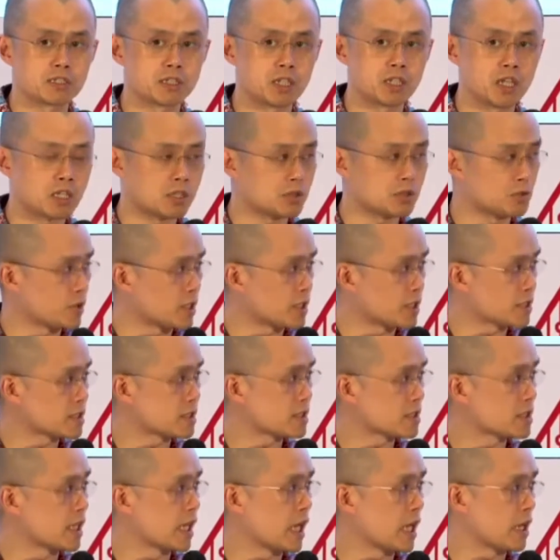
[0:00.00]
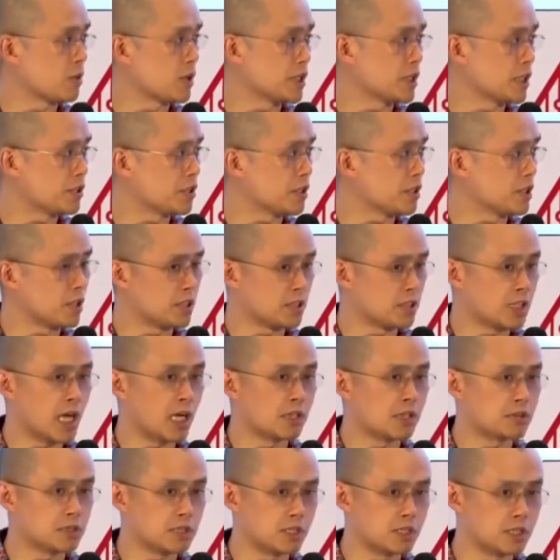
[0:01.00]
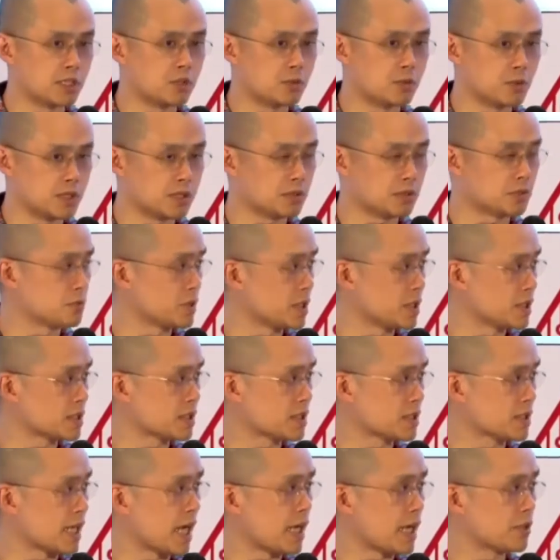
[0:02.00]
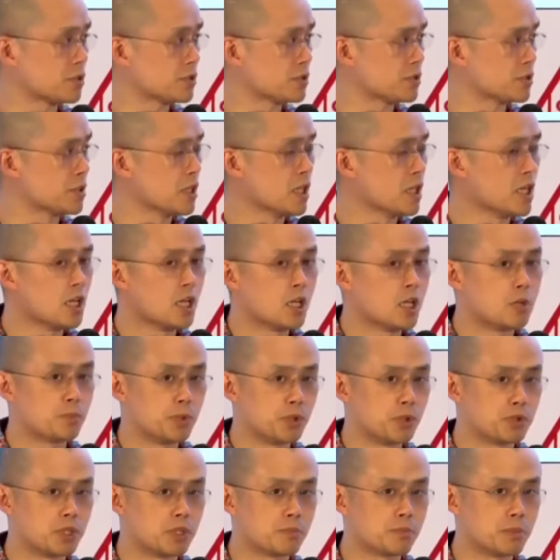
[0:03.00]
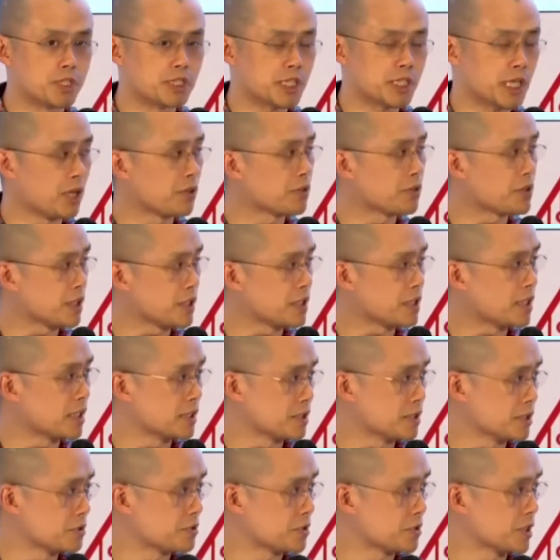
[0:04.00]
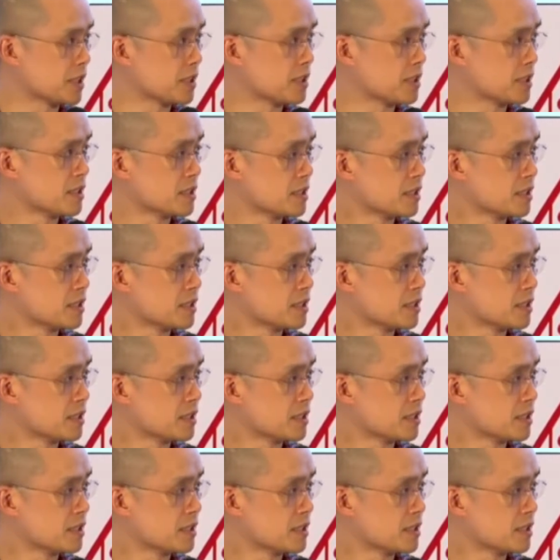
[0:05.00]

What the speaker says: There's a lot of risks, and we need to learn how to deal with those risks and how to build a much healthier industry.